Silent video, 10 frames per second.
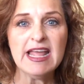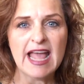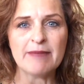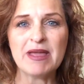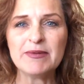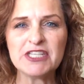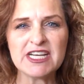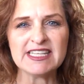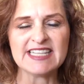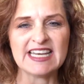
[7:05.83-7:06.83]
And maybe she
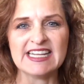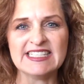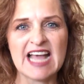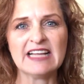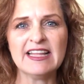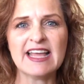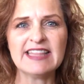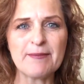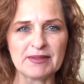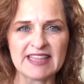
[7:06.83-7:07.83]
didn't say it exactly like
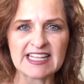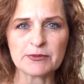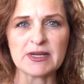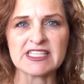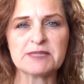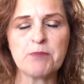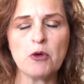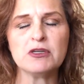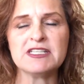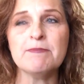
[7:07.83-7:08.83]
that, but that's what it
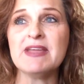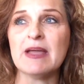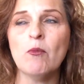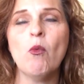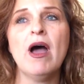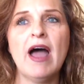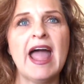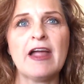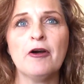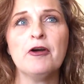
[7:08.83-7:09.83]
spoke to me and what
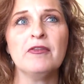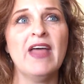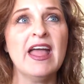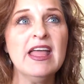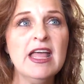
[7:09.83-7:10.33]
I heard, that,